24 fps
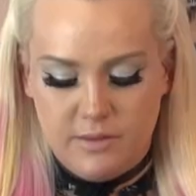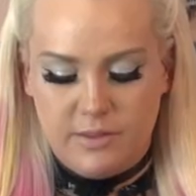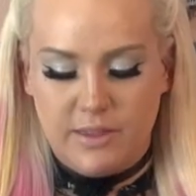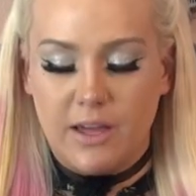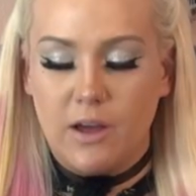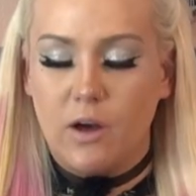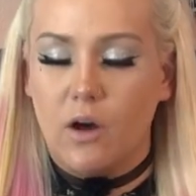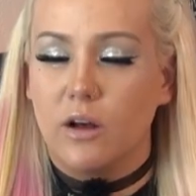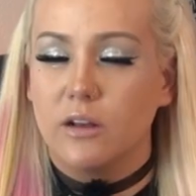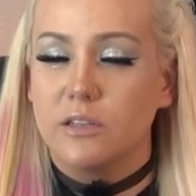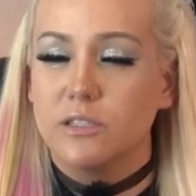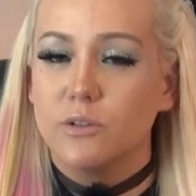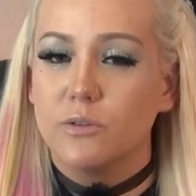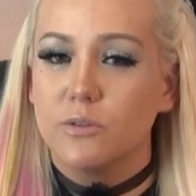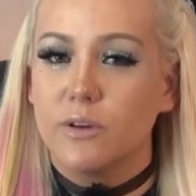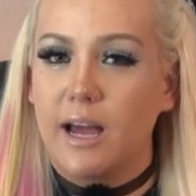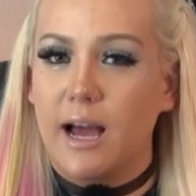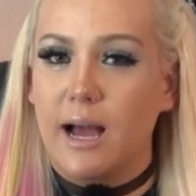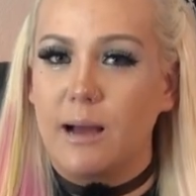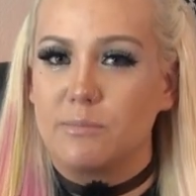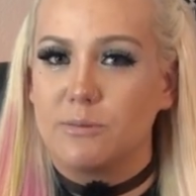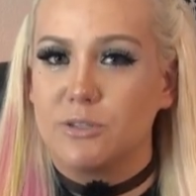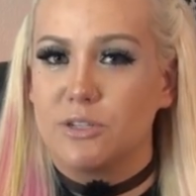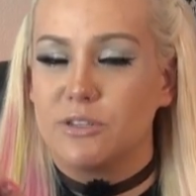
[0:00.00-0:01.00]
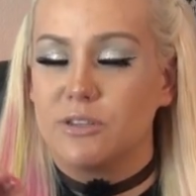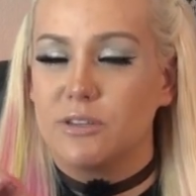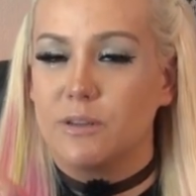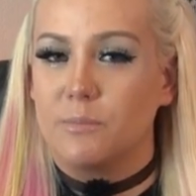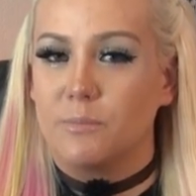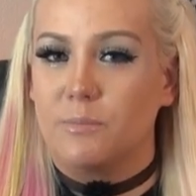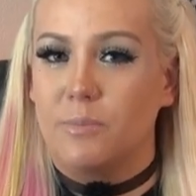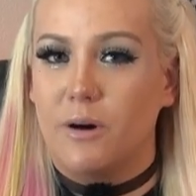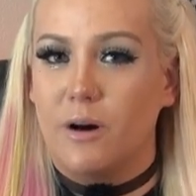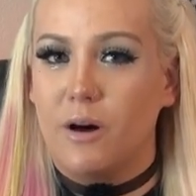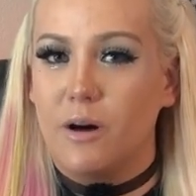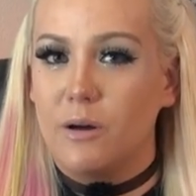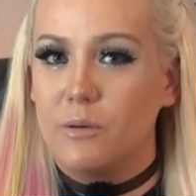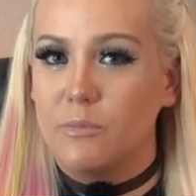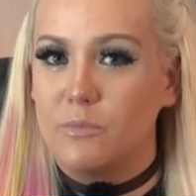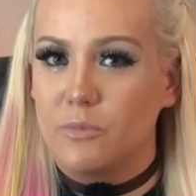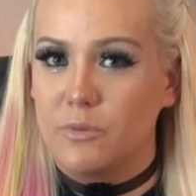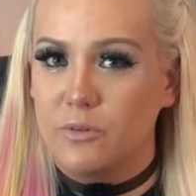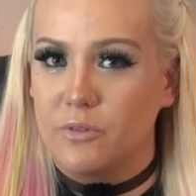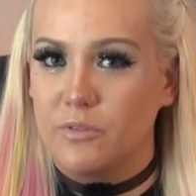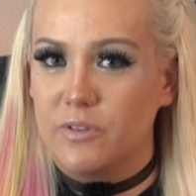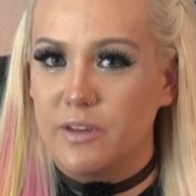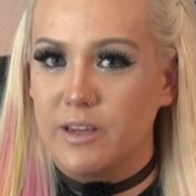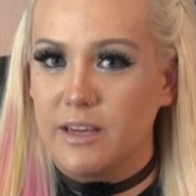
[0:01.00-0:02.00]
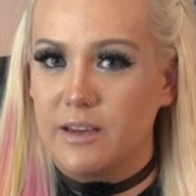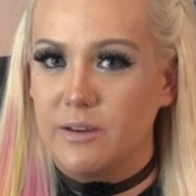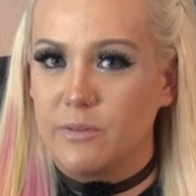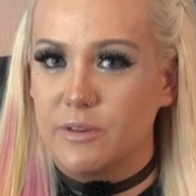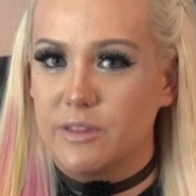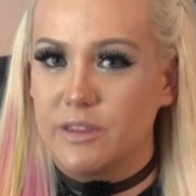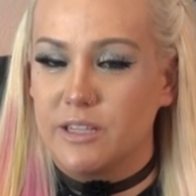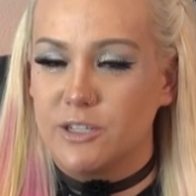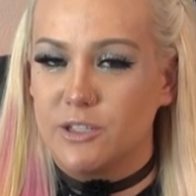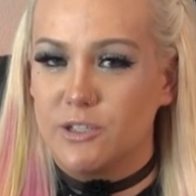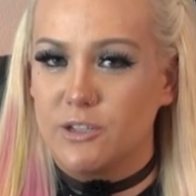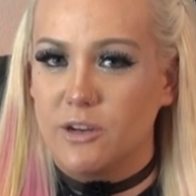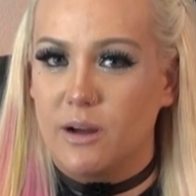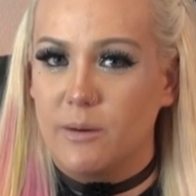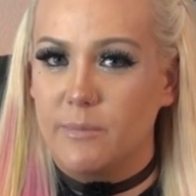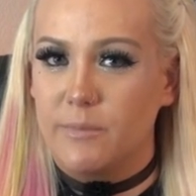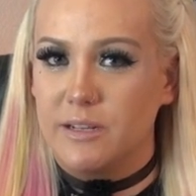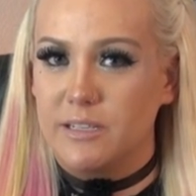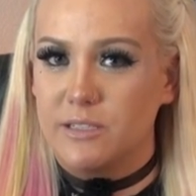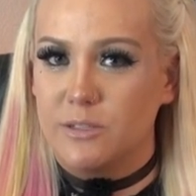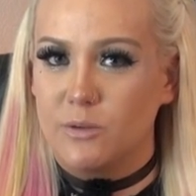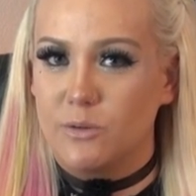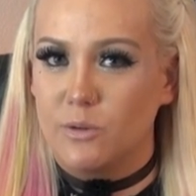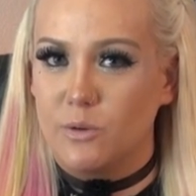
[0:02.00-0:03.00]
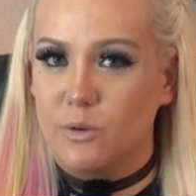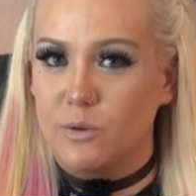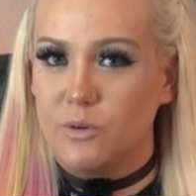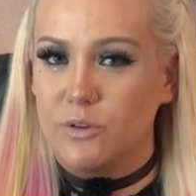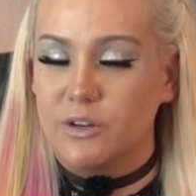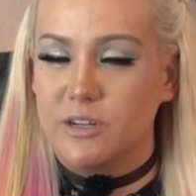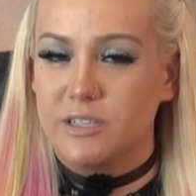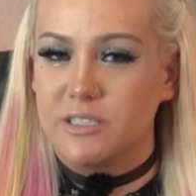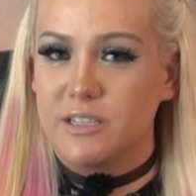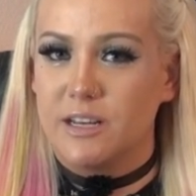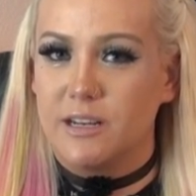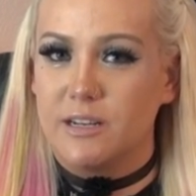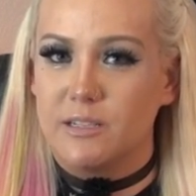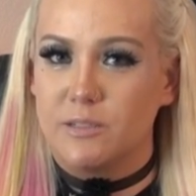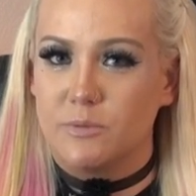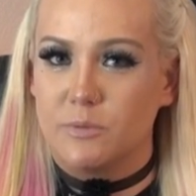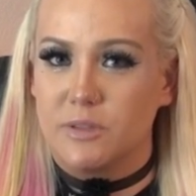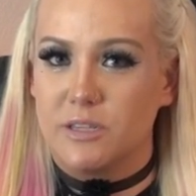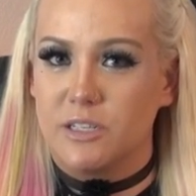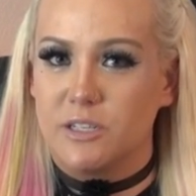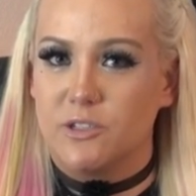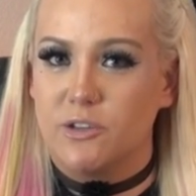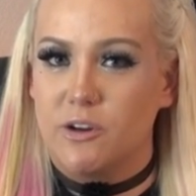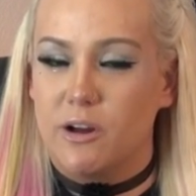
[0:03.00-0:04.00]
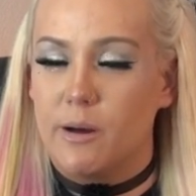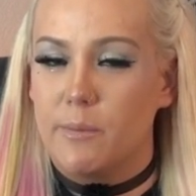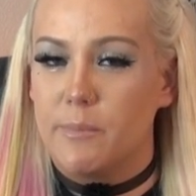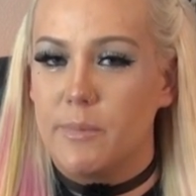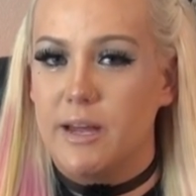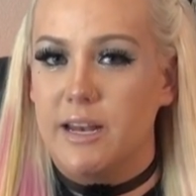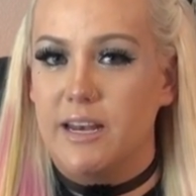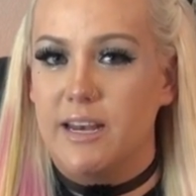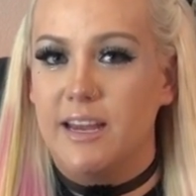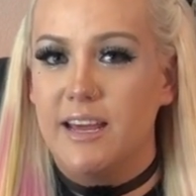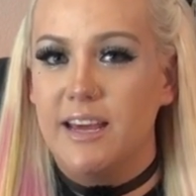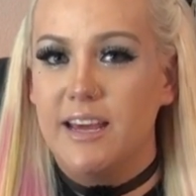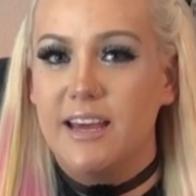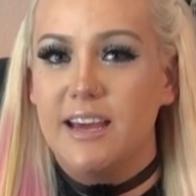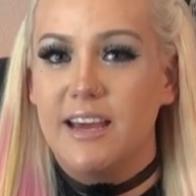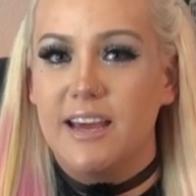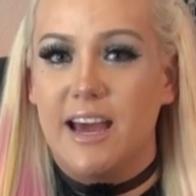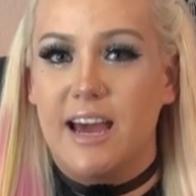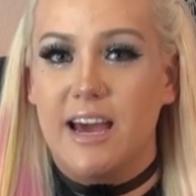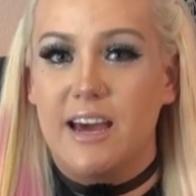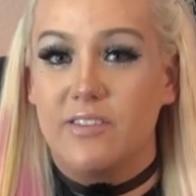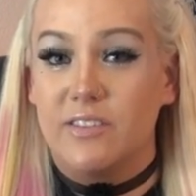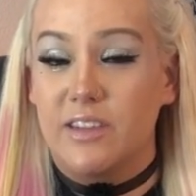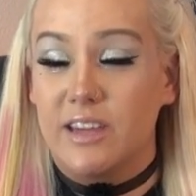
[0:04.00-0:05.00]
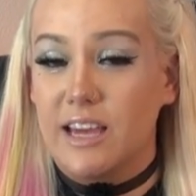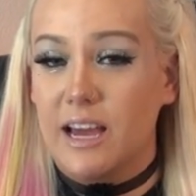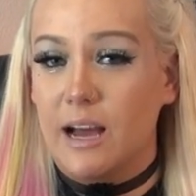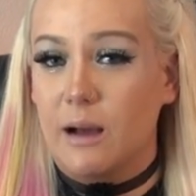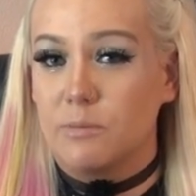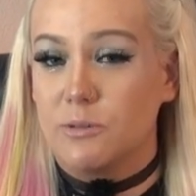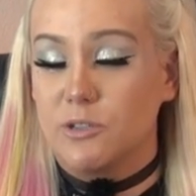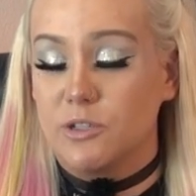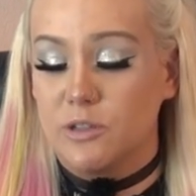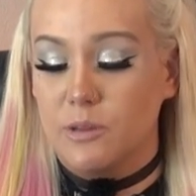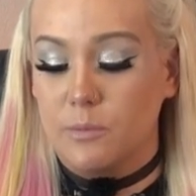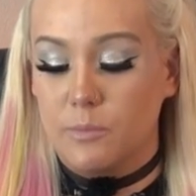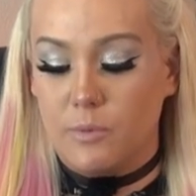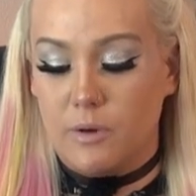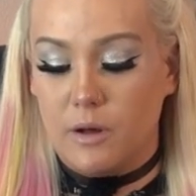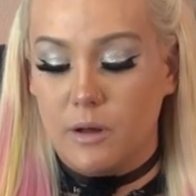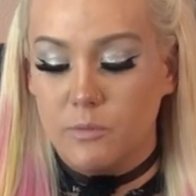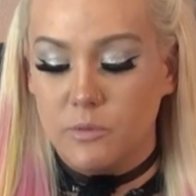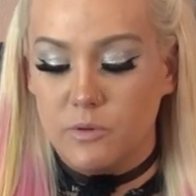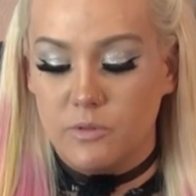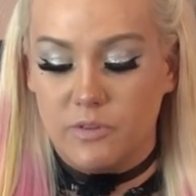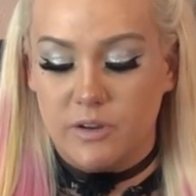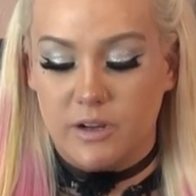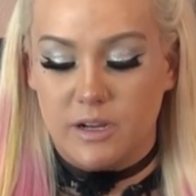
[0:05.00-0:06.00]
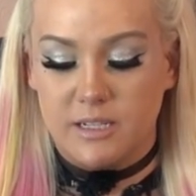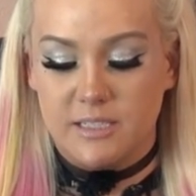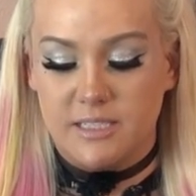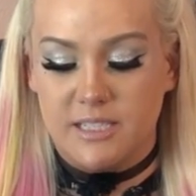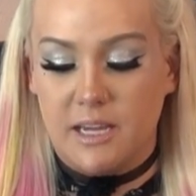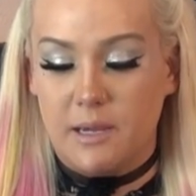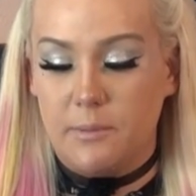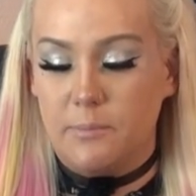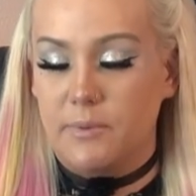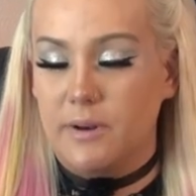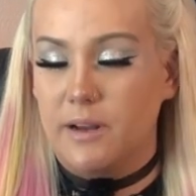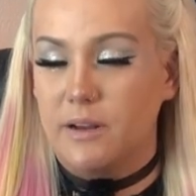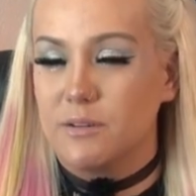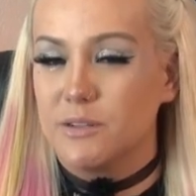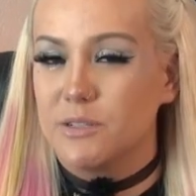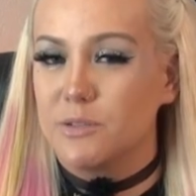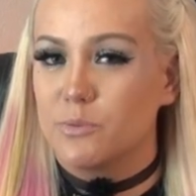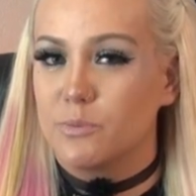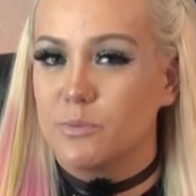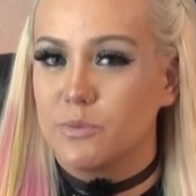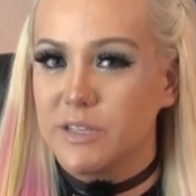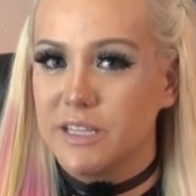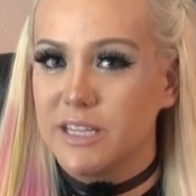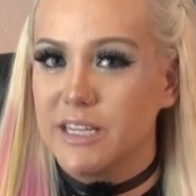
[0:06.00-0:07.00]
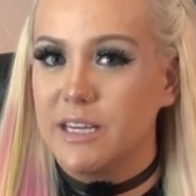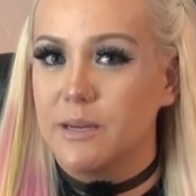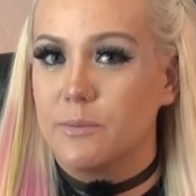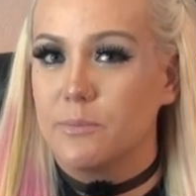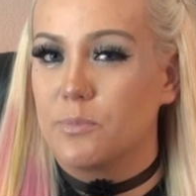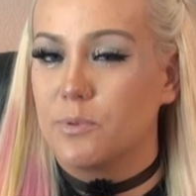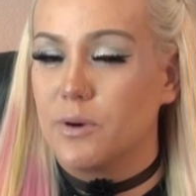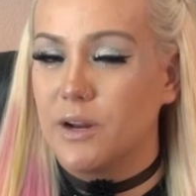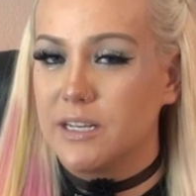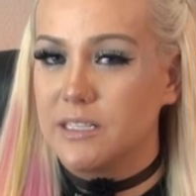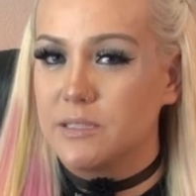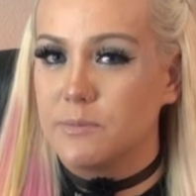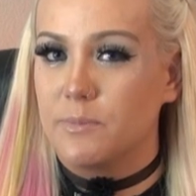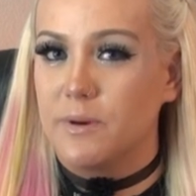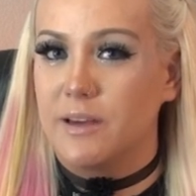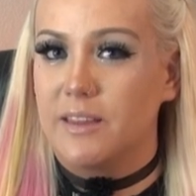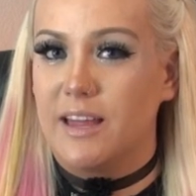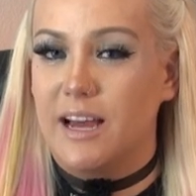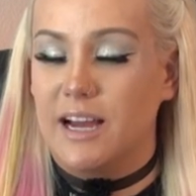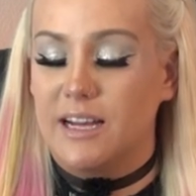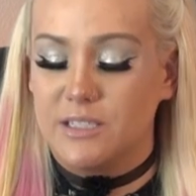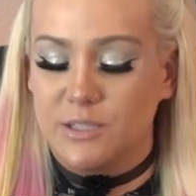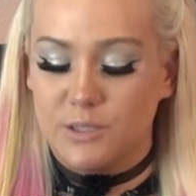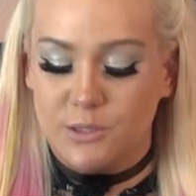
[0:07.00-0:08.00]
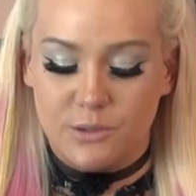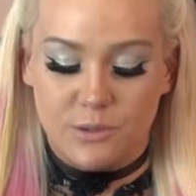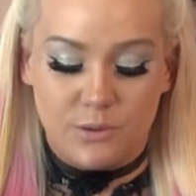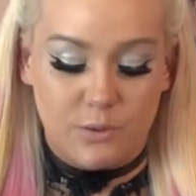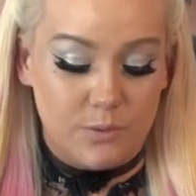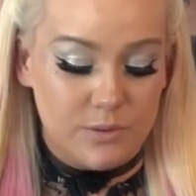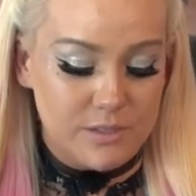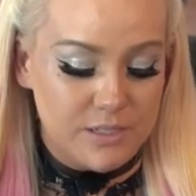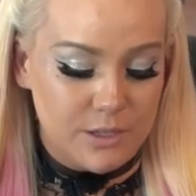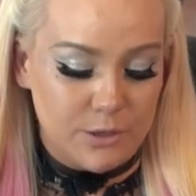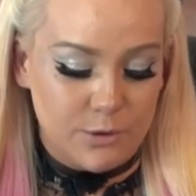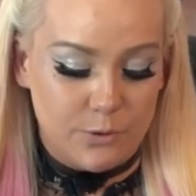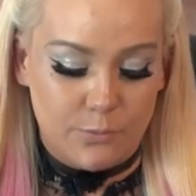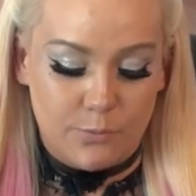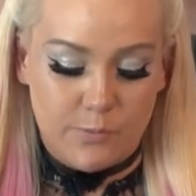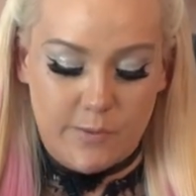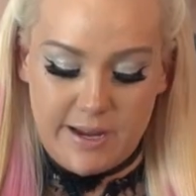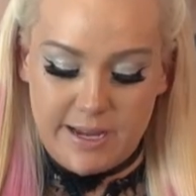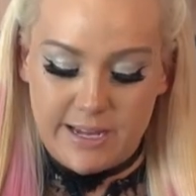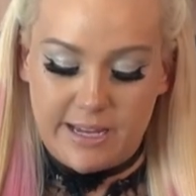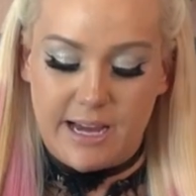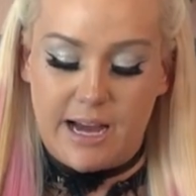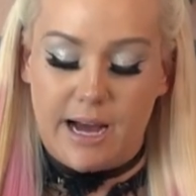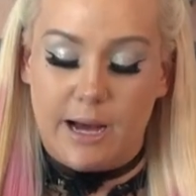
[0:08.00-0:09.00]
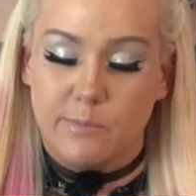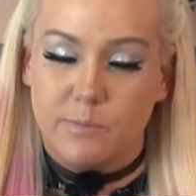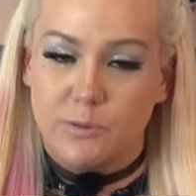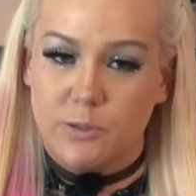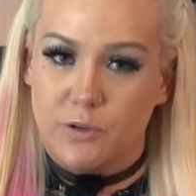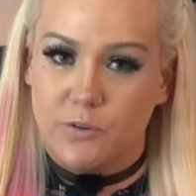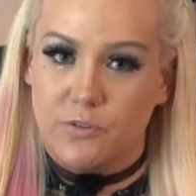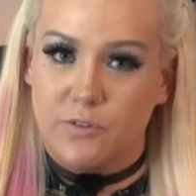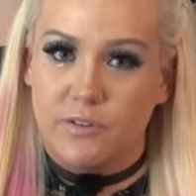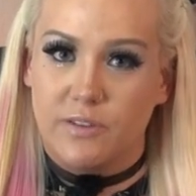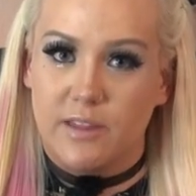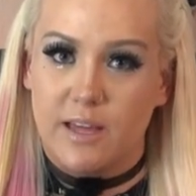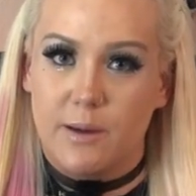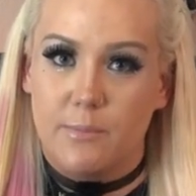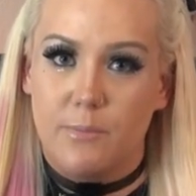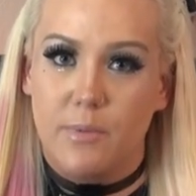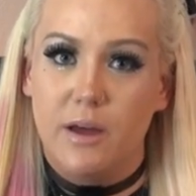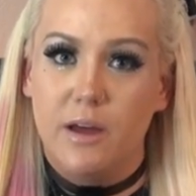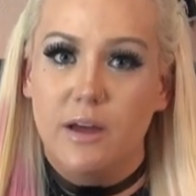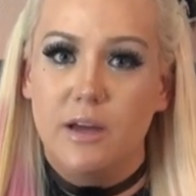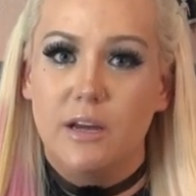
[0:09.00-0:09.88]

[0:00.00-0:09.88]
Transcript: They also captured the ball moving with the shaman. So the older son is with the shaman, and they captured the ball moving on tape. And I was really impressed by that too. It was a great capture for them.